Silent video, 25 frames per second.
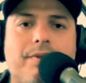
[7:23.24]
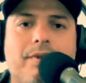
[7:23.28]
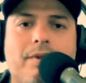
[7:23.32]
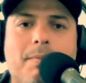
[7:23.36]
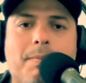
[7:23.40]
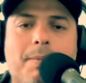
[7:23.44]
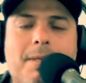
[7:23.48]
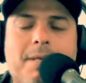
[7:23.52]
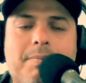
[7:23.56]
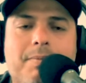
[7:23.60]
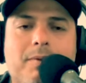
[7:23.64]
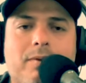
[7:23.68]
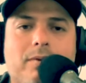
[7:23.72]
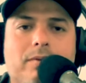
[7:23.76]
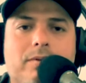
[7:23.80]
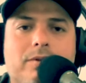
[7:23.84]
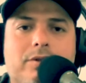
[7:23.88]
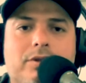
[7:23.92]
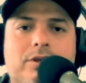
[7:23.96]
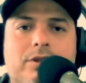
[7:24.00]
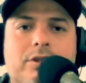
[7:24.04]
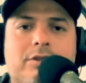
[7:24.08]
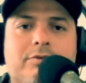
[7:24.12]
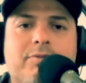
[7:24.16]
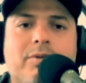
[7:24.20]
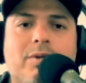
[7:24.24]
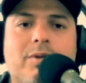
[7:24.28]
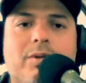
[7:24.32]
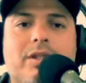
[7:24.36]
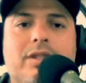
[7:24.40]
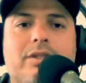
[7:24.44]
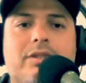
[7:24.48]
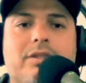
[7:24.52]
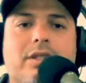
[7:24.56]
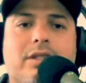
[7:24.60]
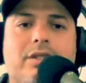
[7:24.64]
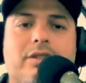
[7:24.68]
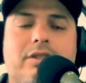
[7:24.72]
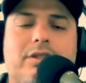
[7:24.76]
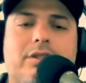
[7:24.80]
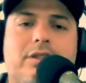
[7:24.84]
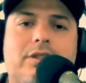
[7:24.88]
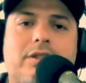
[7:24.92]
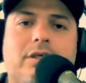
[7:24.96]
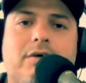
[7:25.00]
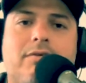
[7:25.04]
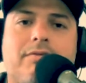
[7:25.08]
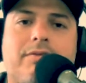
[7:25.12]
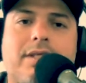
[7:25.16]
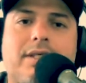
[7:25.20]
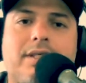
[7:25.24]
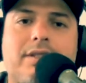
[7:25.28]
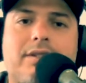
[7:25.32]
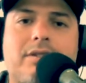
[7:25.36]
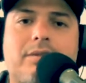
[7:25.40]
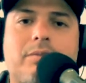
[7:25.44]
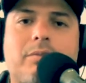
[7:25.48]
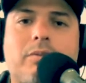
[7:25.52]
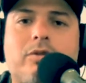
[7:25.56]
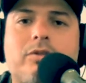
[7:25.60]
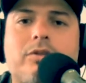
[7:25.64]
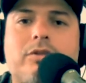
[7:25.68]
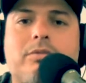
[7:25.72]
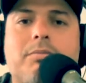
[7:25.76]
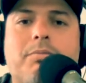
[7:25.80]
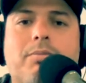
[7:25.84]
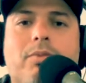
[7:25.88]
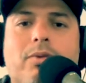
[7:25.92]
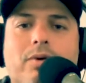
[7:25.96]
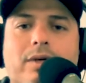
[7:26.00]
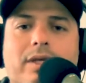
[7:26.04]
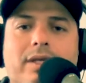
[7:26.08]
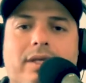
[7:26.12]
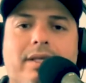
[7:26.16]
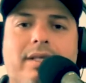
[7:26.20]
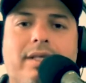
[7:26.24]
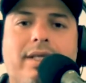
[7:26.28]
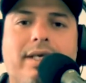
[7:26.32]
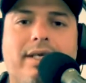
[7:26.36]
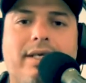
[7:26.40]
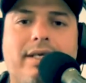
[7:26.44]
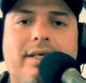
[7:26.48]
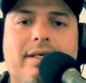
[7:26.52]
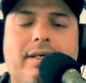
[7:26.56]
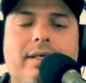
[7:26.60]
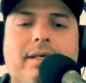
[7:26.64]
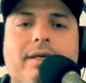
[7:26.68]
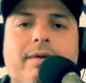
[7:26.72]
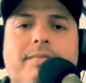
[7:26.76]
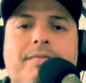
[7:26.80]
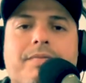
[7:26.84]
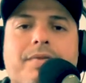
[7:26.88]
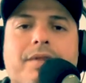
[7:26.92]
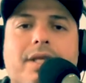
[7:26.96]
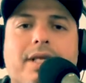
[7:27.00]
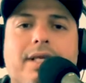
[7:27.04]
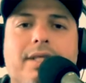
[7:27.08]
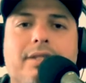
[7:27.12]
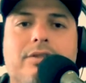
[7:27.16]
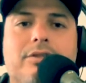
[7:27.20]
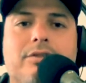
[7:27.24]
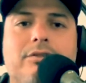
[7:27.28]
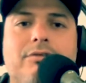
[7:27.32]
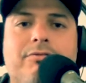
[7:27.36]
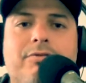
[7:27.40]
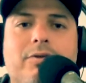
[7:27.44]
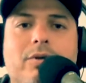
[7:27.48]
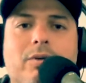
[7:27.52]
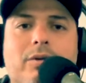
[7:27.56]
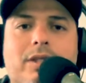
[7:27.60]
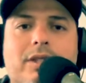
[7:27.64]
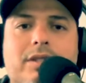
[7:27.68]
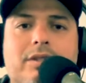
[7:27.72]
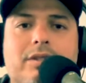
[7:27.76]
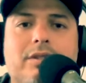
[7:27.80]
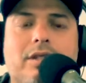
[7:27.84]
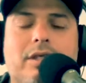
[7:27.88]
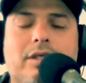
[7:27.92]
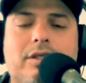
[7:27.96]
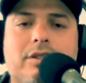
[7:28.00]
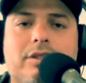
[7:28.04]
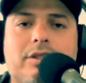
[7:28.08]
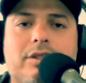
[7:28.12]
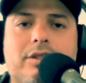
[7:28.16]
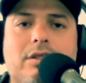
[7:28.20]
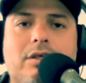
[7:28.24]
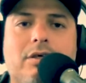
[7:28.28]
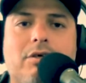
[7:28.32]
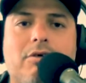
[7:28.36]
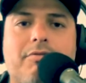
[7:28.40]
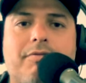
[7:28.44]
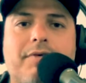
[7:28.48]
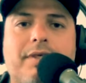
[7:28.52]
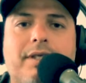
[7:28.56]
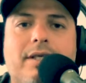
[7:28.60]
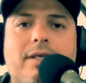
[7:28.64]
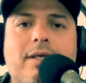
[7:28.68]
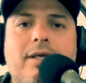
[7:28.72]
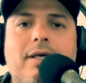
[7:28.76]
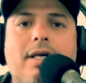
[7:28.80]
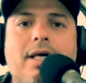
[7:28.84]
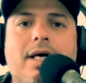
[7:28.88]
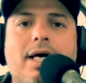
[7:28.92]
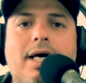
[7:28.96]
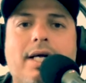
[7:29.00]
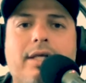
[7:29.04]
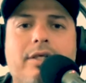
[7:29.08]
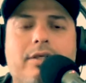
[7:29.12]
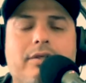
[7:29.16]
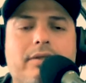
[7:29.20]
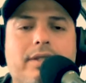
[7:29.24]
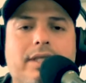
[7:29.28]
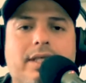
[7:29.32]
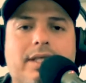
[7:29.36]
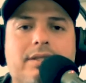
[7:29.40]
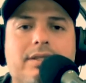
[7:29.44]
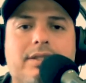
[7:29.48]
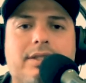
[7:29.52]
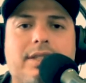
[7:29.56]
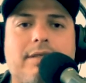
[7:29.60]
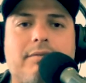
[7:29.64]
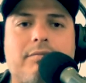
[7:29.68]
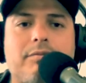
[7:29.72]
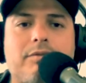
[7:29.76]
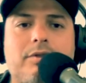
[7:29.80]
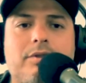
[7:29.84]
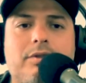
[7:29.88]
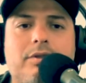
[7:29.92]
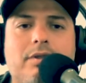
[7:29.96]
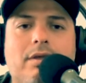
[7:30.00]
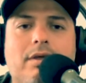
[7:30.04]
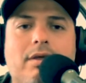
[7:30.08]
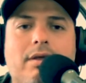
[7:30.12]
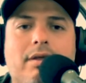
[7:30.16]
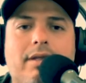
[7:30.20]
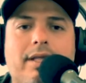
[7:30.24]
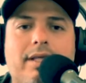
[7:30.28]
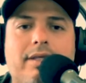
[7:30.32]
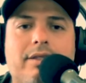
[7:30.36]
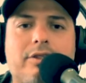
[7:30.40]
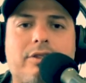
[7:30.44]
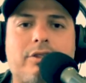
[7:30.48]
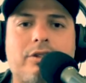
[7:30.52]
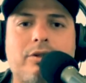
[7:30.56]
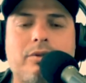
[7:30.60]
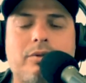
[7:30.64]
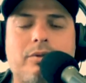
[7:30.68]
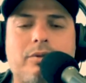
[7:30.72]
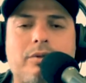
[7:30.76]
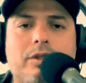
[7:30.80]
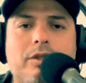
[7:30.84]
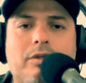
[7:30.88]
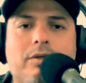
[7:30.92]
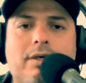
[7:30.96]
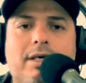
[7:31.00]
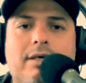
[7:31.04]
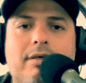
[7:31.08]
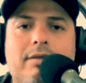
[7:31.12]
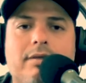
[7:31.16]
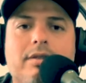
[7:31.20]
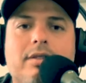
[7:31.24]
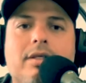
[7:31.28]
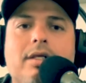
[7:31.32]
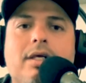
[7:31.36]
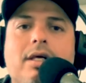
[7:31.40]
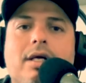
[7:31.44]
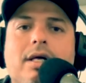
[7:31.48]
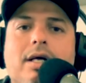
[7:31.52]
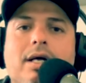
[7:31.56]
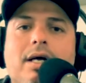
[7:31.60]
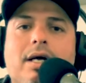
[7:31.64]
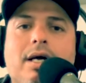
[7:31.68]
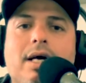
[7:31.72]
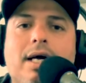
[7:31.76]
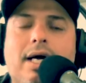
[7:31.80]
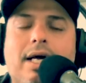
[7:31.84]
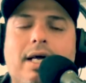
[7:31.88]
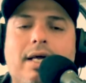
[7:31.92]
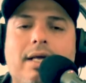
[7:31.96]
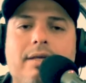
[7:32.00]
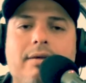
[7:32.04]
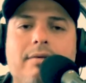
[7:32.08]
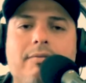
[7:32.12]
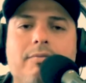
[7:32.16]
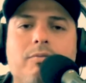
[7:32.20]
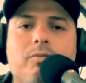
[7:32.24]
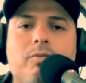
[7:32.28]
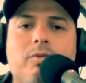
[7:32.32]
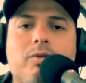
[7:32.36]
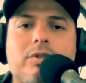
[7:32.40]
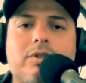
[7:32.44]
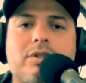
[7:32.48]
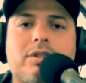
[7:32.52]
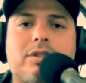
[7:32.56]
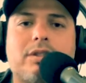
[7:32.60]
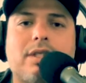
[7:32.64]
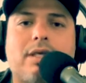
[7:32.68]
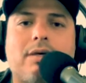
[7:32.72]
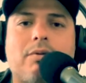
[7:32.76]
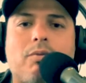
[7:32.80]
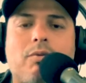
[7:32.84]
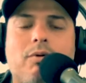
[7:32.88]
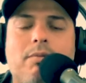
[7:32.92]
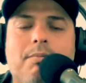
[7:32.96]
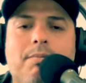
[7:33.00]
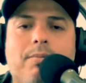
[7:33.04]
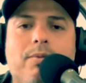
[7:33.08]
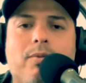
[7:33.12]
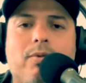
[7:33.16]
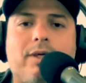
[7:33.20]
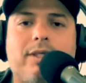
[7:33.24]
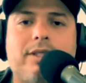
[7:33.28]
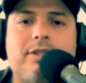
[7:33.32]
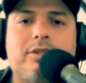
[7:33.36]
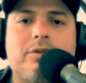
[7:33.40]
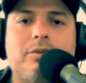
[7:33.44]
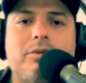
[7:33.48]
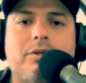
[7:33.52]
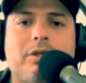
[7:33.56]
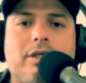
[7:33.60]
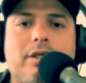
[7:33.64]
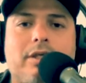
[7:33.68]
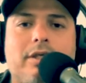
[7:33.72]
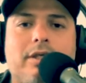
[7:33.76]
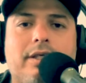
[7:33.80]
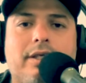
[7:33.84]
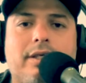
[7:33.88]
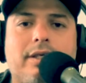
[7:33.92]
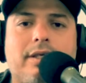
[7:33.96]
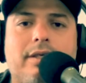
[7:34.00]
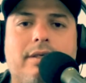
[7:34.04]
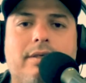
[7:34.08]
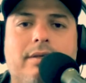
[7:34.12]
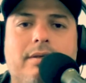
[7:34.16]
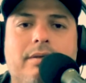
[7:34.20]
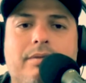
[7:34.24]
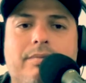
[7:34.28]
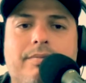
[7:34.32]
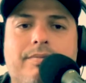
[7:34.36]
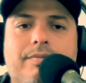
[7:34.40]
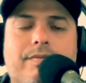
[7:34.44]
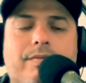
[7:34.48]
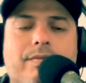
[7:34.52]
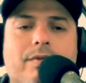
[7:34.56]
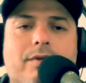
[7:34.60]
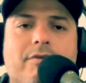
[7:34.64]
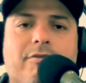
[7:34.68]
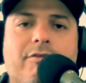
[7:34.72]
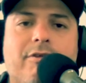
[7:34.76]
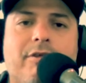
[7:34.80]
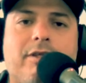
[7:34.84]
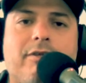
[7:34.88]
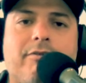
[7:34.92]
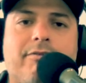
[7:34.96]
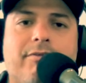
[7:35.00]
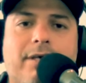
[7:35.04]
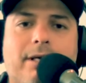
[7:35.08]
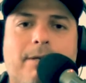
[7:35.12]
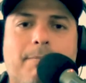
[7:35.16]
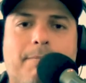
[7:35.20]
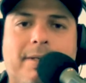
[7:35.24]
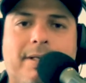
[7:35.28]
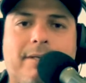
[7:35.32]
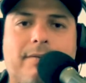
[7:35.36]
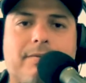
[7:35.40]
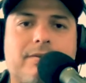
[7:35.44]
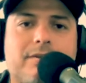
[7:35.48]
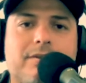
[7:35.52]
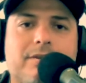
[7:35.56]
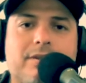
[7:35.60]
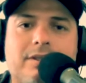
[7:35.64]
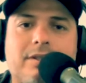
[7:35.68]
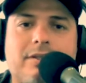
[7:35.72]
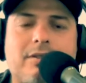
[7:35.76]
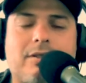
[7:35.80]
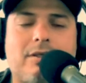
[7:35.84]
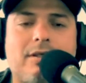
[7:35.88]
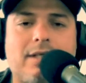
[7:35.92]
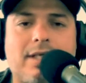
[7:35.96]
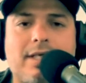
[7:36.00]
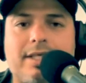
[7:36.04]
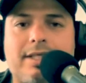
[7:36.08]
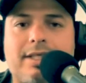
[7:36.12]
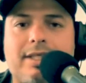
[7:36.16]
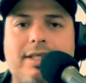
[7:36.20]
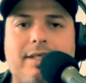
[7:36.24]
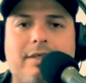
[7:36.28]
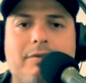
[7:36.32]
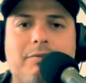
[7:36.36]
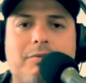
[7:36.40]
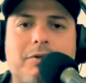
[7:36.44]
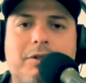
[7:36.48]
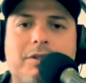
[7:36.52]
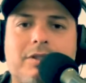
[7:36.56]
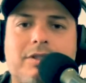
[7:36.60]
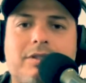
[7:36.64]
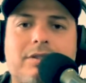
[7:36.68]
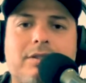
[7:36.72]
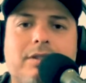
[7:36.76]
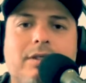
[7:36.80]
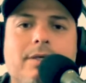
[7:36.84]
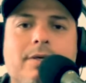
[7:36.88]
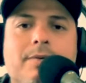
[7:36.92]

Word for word: people. Just focus on yourself. That is the most important thing, is to focus on yourself. And I do that same thing too. You know, I I was at one point two hundred fifty-five pounds, and all I did was